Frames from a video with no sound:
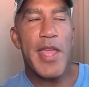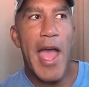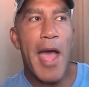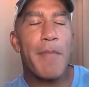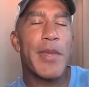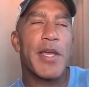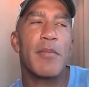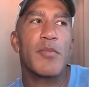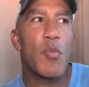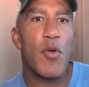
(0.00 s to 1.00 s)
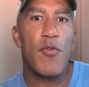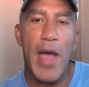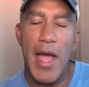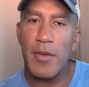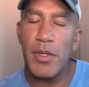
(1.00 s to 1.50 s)
the app becomes more
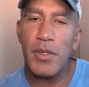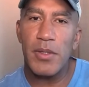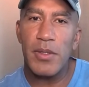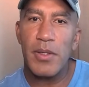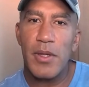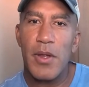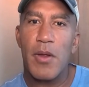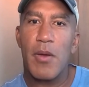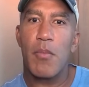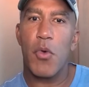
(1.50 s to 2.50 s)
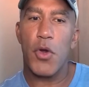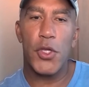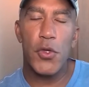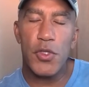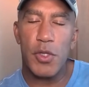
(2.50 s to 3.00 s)
valuable, more
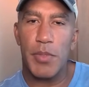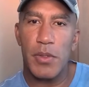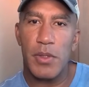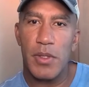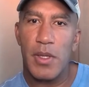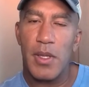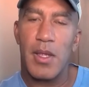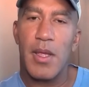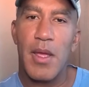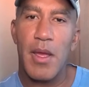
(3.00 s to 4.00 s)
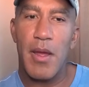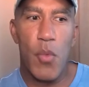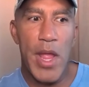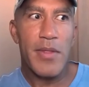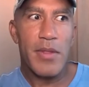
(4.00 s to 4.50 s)
usable
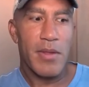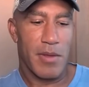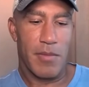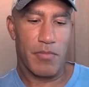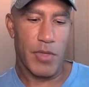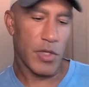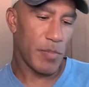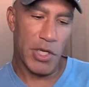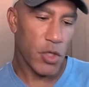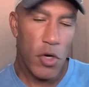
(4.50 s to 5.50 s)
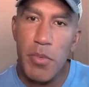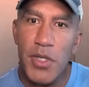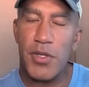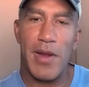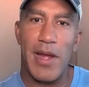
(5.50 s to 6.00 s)
when there's a bunch of
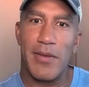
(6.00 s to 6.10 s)
Ubers